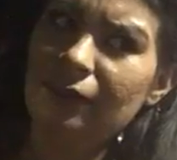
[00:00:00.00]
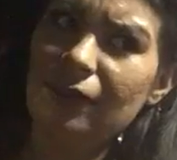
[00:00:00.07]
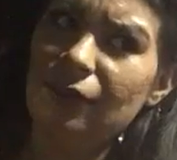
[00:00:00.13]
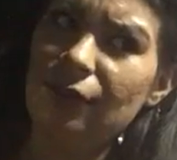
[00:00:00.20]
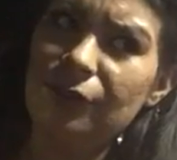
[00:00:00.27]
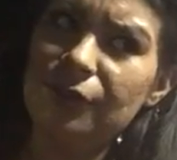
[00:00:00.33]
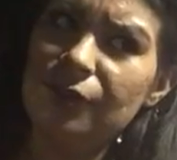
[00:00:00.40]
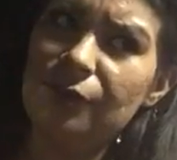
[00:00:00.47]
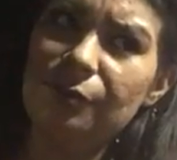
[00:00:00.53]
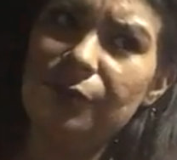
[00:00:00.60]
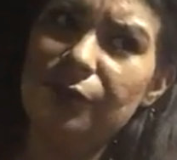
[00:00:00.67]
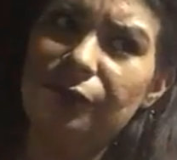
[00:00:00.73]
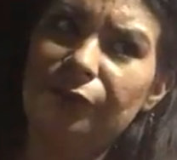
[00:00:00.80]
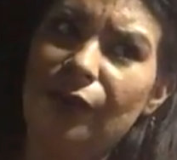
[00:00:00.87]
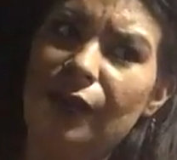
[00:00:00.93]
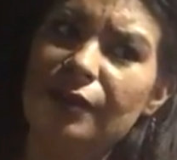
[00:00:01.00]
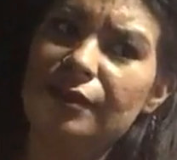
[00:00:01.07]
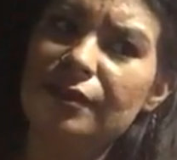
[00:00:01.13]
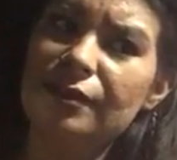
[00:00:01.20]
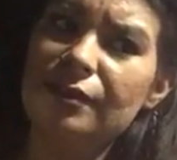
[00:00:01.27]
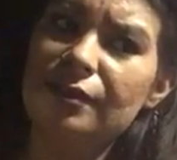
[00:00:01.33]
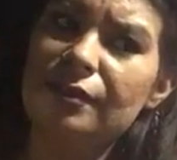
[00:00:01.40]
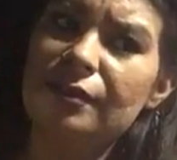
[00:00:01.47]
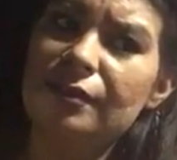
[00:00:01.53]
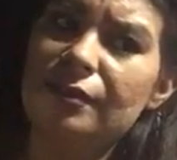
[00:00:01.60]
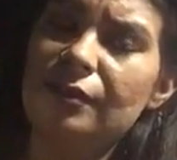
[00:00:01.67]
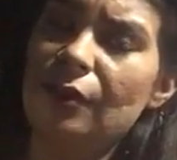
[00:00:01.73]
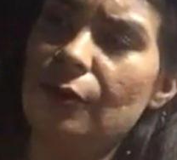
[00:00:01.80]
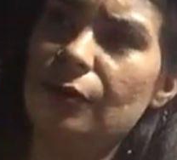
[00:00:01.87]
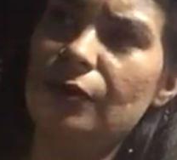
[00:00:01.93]
then those aren't real friends.
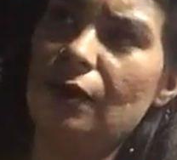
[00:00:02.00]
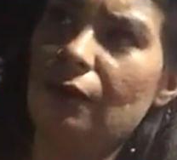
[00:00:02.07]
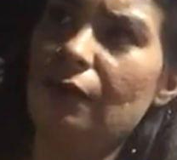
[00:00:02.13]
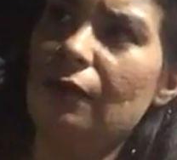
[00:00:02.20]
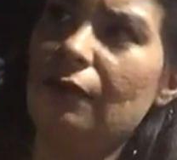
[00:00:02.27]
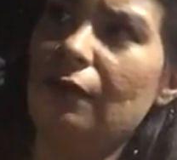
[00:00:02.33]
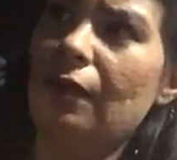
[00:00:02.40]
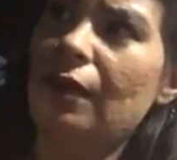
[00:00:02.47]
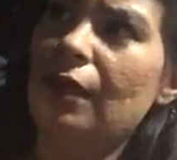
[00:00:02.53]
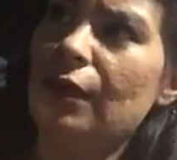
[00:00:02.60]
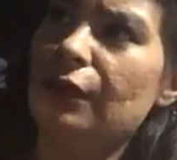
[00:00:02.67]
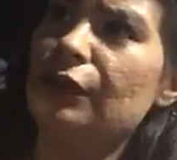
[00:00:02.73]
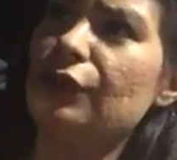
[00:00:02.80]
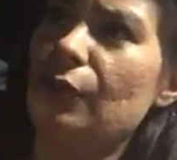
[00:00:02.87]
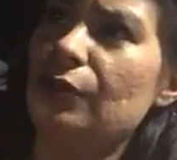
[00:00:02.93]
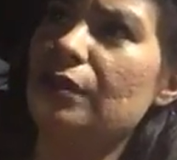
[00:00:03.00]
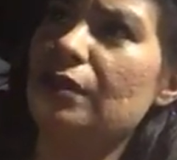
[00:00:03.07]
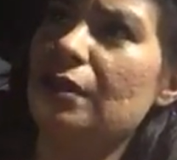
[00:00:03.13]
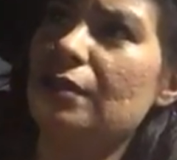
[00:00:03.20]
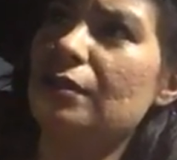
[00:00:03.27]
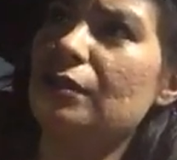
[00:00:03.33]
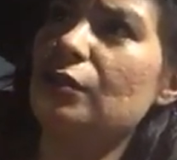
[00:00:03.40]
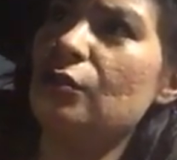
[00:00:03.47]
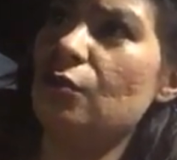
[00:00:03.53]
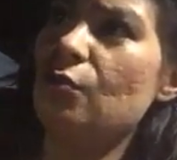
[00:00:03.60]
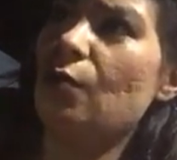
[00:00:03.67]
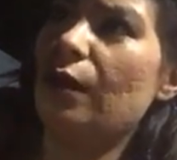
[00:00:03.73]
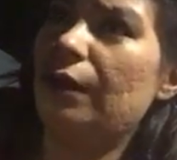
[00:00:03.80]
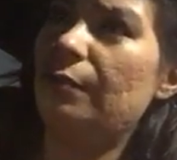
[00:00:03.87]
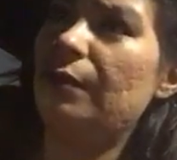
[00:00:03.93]
Those aren't associates you
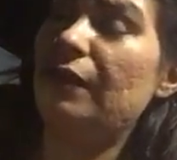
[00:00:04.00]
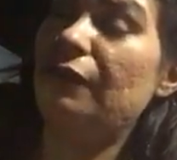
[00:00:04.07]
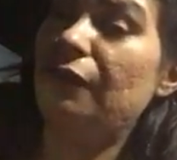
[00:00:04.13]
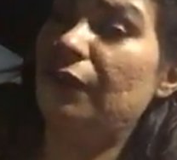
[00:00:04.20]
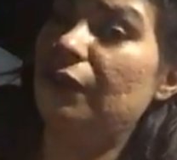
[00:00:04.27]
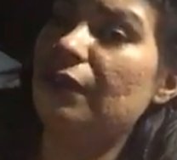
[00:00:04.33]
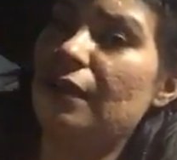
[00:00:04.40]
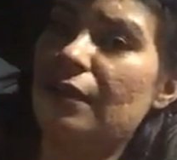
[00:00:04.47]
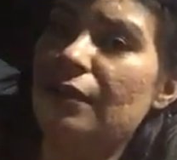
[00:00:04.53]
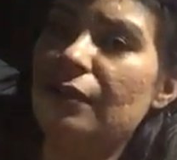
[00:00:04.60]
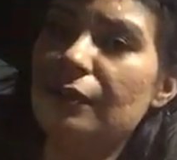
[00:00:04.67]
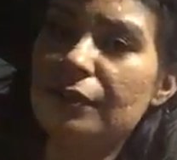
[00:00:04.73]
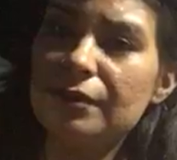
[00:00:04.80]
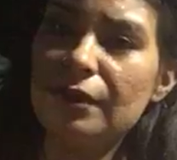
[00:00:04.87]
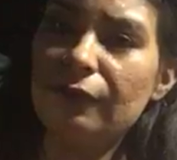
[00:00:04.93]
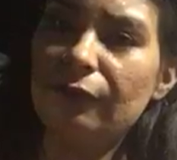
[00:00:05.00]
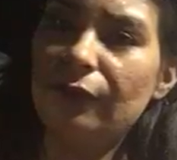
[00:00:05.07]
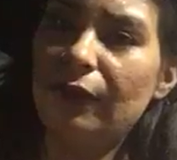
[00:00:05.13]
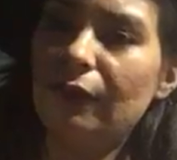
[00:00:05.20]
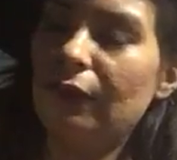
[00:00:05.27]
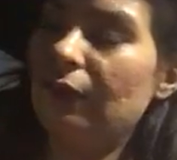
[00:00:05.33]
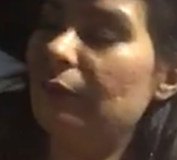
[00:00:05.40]
want to be affiliating yourself with.